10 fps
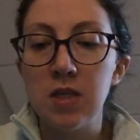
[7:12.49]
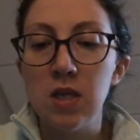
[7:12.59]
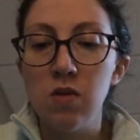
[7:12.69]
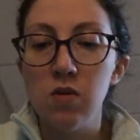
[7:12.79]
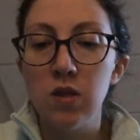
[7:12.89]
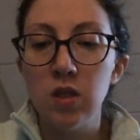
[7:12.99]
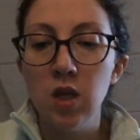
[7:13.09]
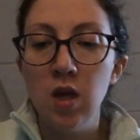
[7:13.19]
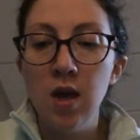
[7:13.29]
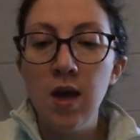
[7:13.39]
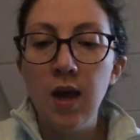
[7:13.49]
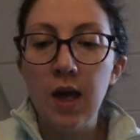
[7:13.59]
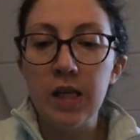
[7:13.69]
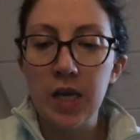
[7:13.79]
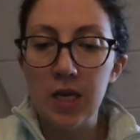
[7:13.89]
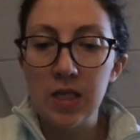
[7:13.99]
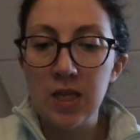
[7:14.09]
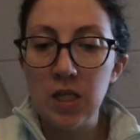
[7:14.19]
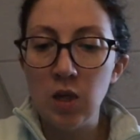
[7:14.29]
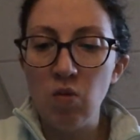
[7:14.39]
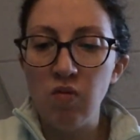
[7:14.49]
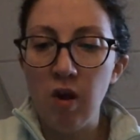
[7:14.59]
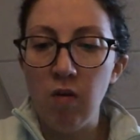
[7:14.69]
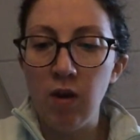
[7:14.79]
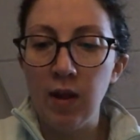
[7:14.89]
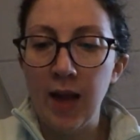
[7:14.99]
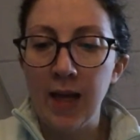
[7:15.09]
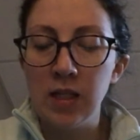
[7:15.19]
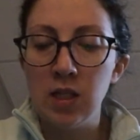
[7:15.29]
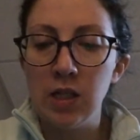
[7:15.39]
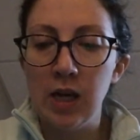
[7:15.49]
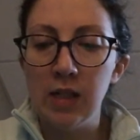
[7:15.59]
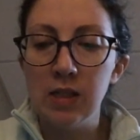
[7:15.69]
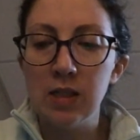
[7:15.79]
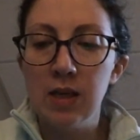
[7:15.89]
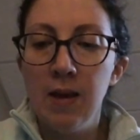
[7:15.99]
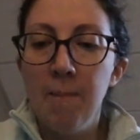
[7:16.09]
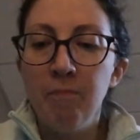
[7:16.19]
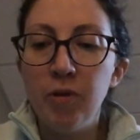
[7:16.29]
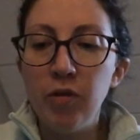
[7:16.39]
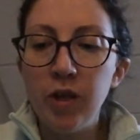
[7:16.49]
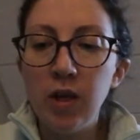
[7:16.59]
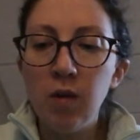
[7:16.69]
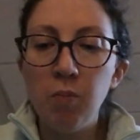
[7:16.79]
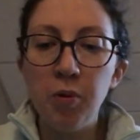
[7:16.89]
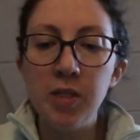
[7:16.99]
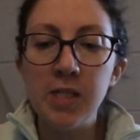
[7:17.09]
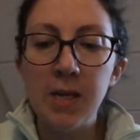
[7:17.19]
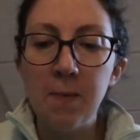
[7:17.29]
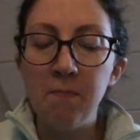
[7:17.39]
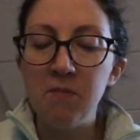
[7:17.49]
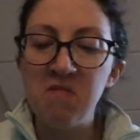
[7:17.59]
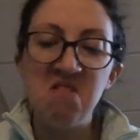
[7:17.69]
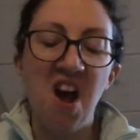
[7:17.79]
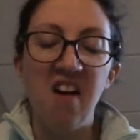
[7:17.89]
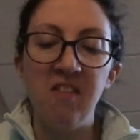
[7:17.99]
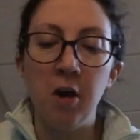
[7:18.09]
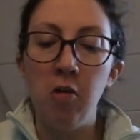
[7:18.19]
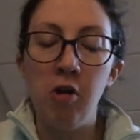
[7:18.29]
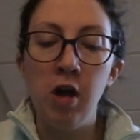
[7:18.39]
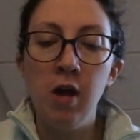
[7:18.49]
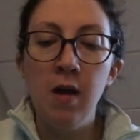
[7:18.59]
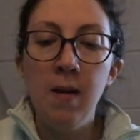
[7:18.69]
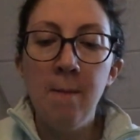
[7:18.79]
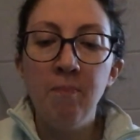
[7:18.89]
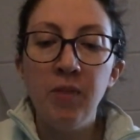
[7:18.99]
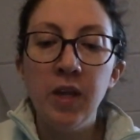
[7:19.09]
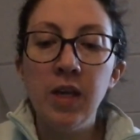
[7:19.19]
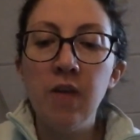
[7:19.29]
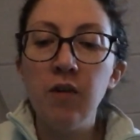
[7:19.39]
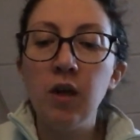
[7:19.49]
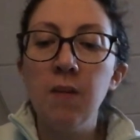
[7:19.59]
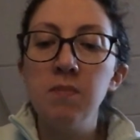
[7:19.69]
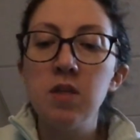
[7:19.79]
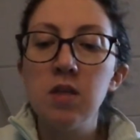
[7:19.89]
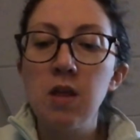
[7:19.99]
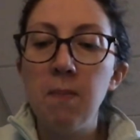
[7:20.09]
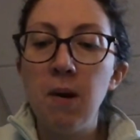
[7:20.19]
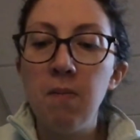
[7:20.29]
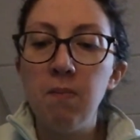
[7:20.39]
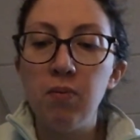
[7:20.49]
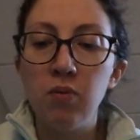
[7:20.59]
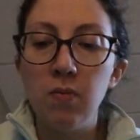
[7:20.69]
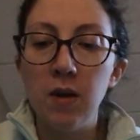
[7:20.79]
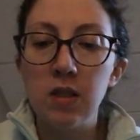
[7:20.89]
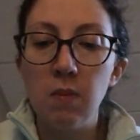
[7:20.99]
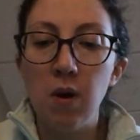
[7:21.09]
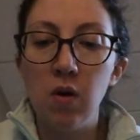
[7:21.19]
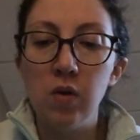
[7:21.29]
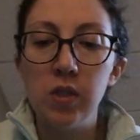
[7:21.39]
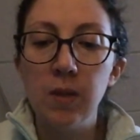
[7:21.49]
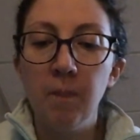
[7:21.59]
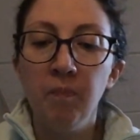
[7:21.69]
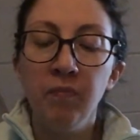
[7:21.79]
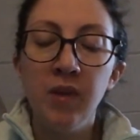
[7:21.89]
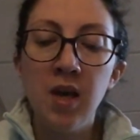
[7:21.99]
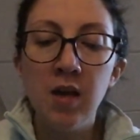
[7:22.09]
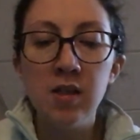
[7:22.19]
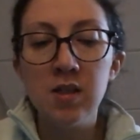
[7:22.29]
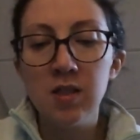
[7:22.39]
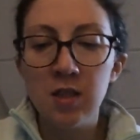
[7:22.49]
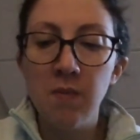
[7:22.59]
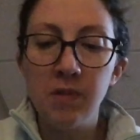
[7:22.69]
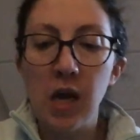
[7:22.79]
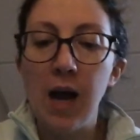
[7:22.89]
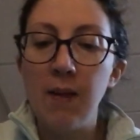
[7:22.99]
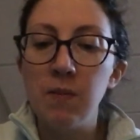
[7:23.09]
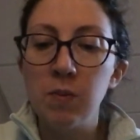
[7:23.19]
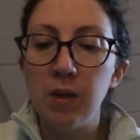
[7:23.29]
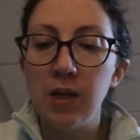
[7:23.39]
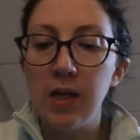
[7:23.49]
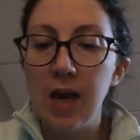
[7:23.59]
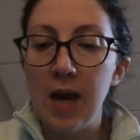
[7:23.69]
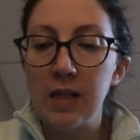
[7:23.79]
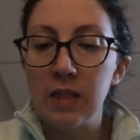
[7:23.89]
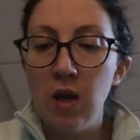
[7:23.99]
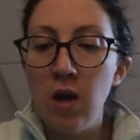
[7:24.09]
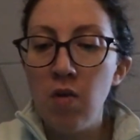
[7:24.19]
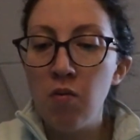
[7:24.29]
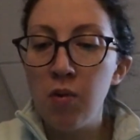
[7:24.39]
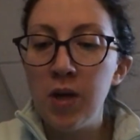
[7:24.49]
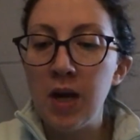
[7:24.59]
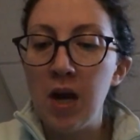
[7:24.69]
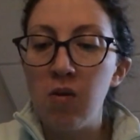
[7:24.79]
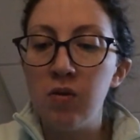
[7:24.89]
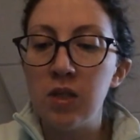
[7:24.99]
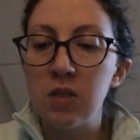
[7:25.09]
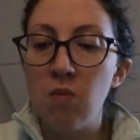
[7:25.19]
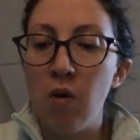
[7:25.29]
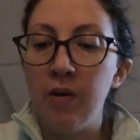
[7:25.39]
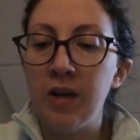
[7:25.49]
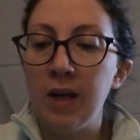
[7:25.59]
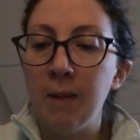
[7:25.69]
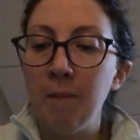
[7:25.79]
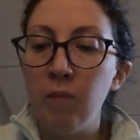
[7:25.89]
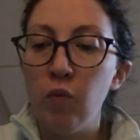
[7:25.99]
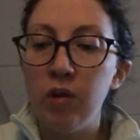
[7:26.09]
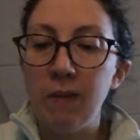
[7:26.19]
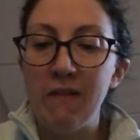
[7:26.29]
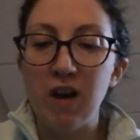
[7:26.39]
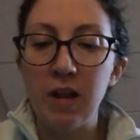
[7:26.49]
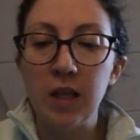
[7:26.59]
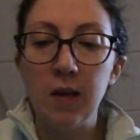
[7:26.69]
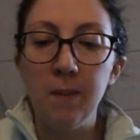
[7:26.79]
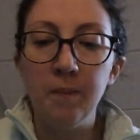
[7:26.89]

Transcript: Hughes." "I dare say she was very glad to dance. Do you think her pretty?" "Not very." "He never comes to the pump room, I suppose?" "Yes, sometimes, but he has rid out this morning with my father."